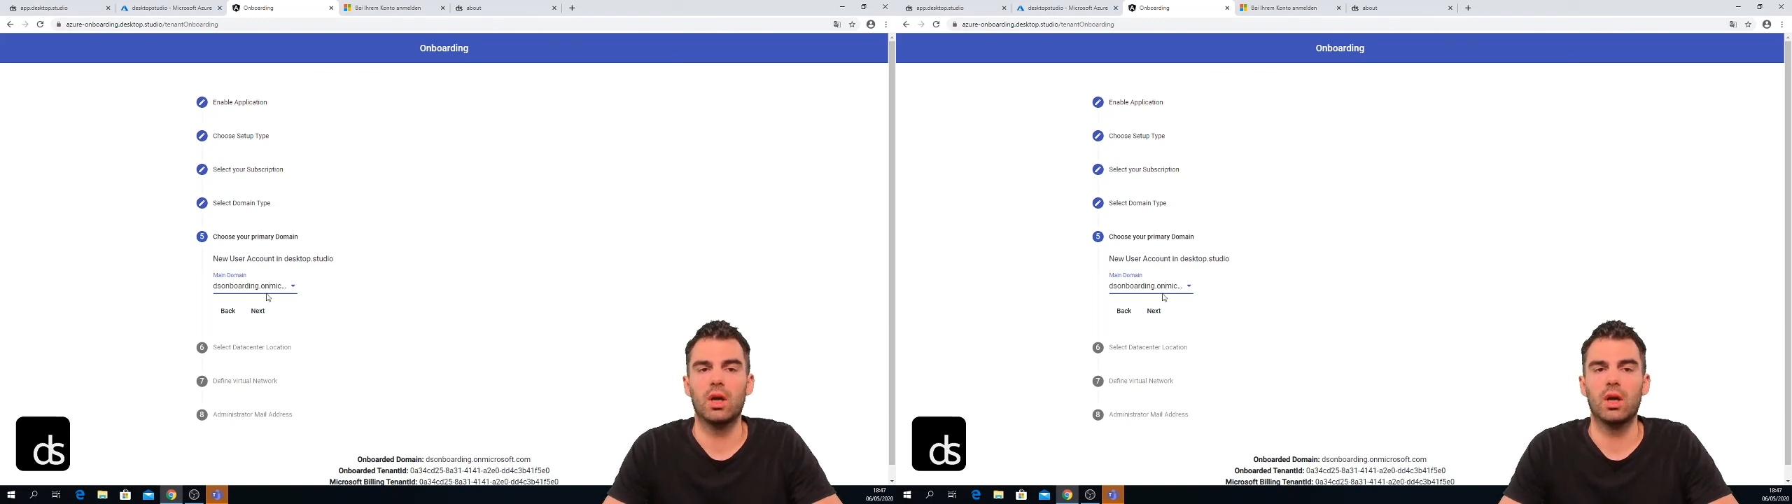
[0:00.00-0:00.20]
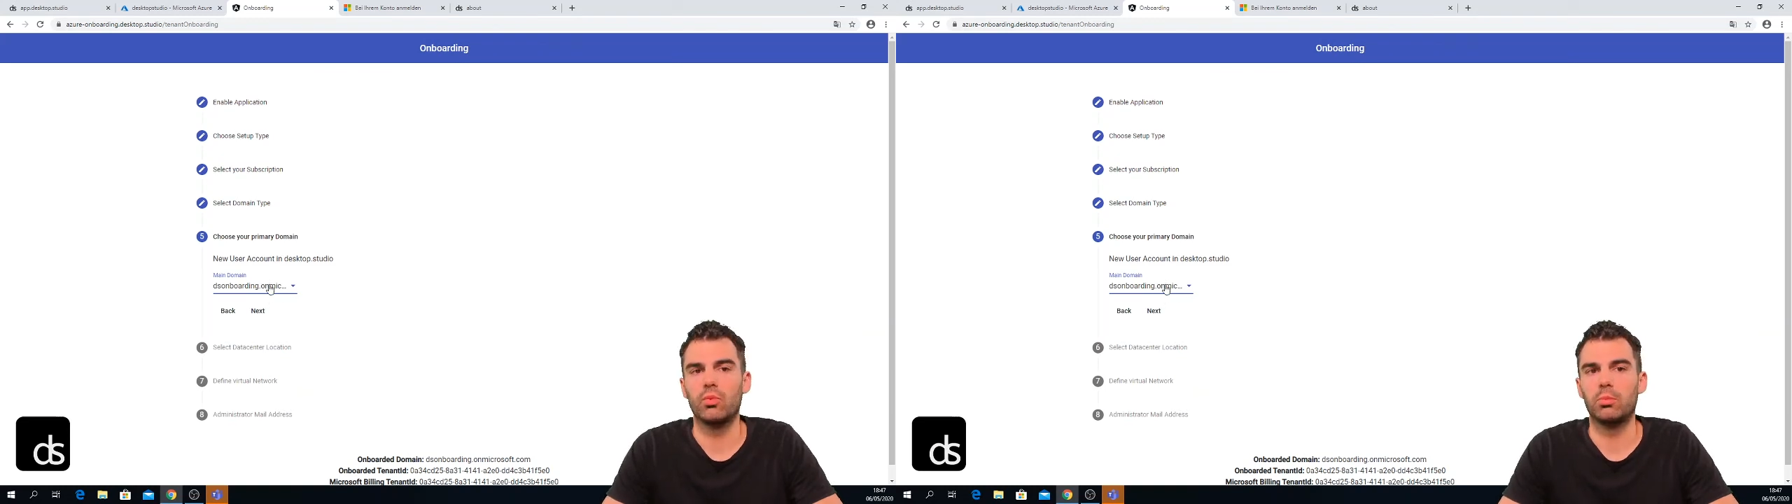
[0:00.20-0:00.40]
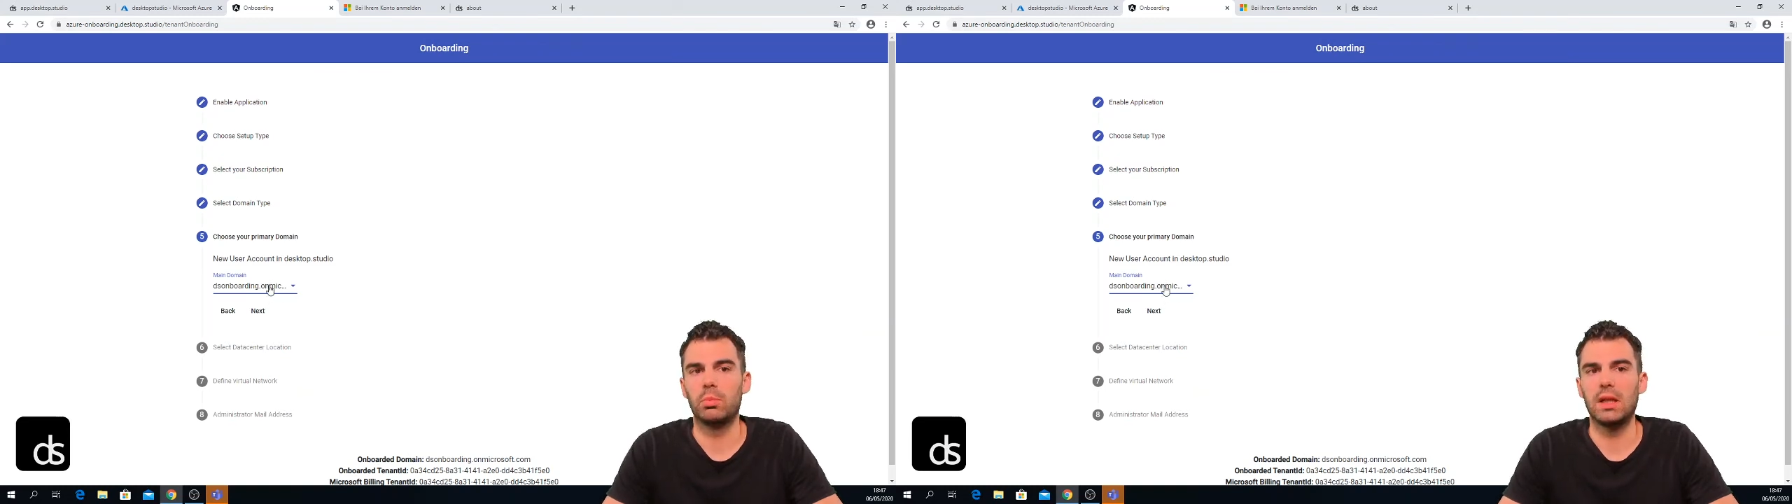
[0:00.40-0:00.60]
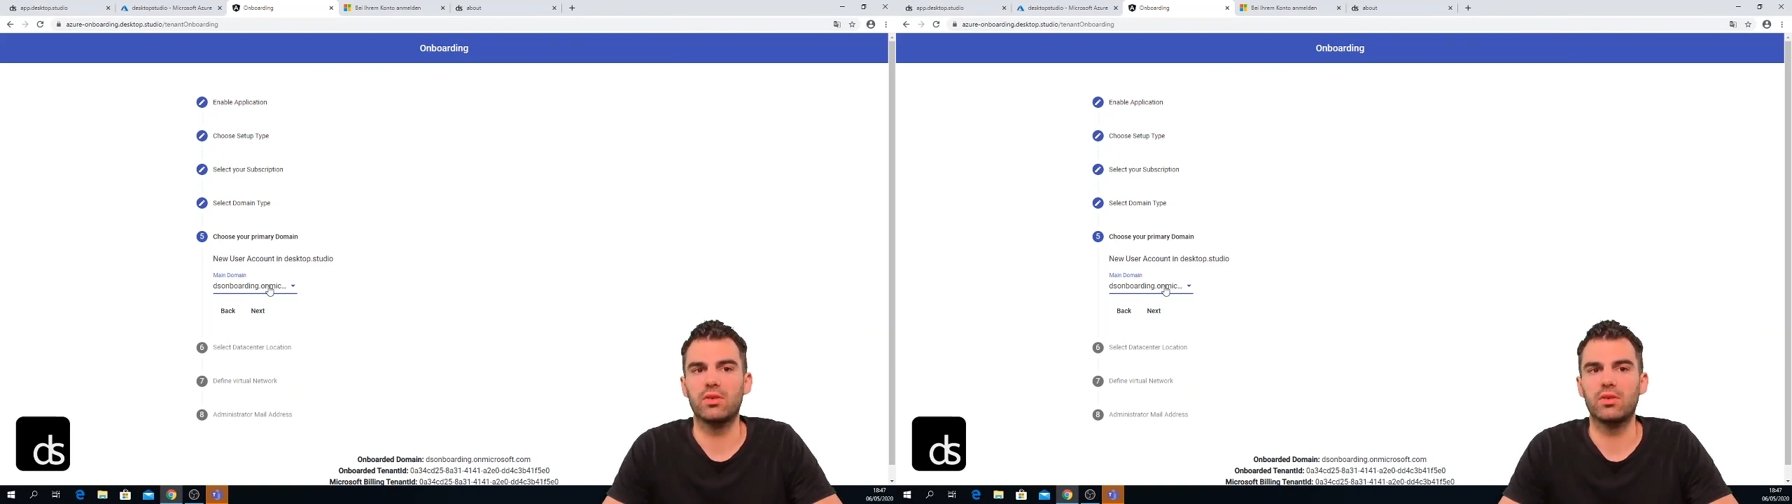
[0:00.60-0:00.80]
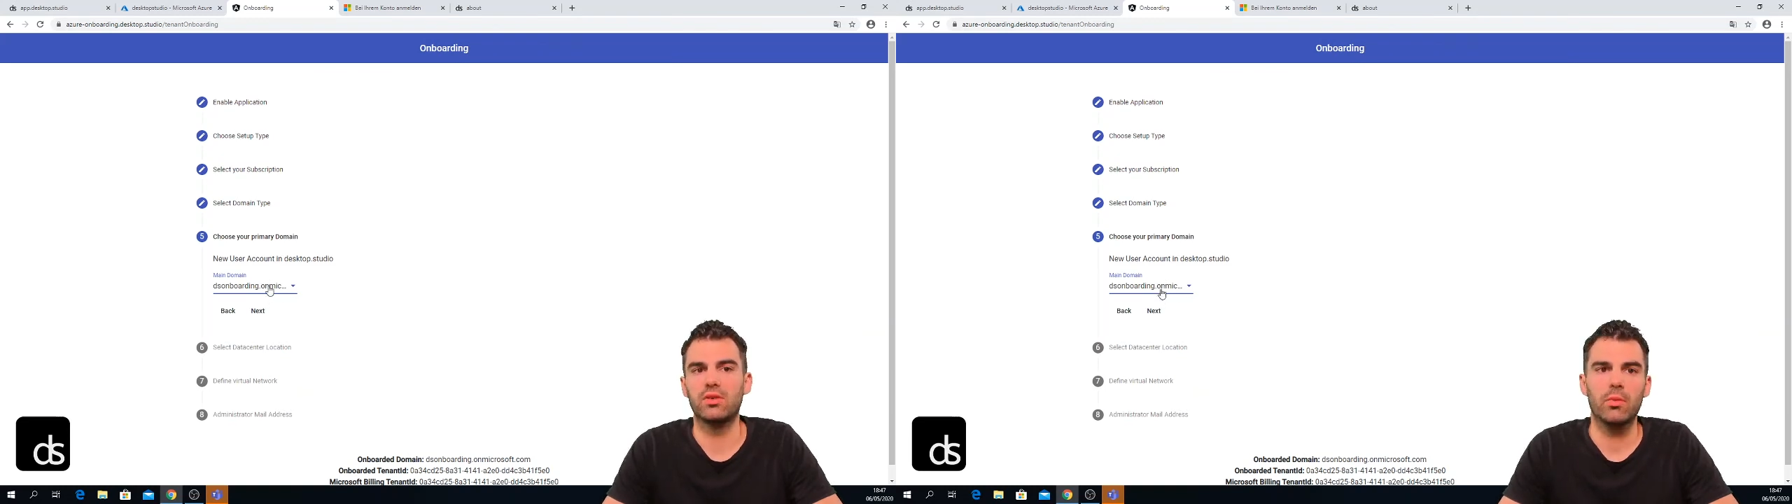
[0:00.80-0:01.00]
It's
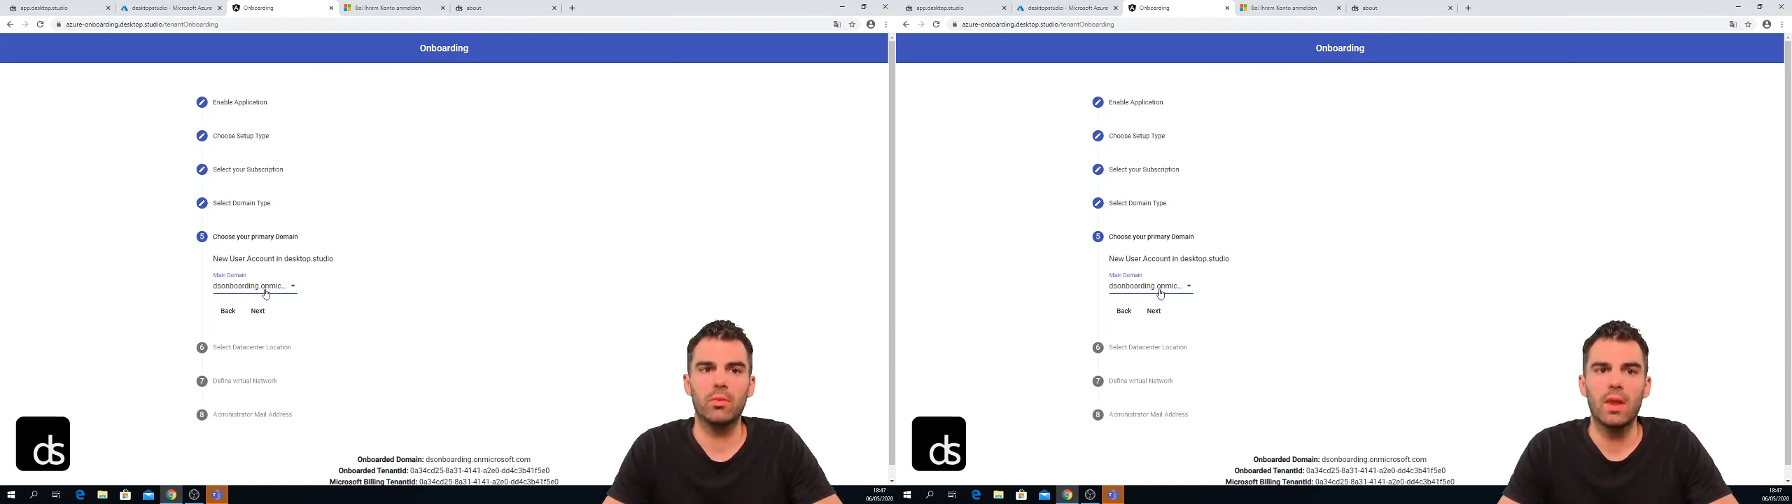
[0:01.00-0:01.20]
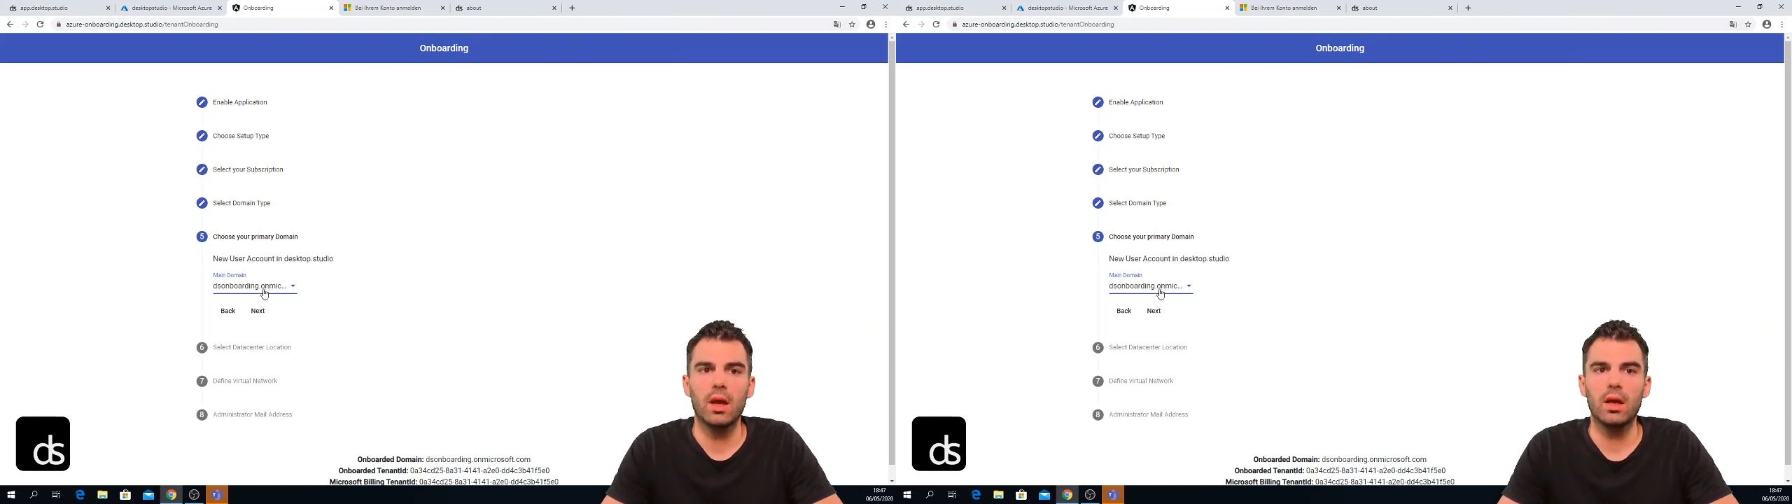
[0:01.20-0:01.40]
important to note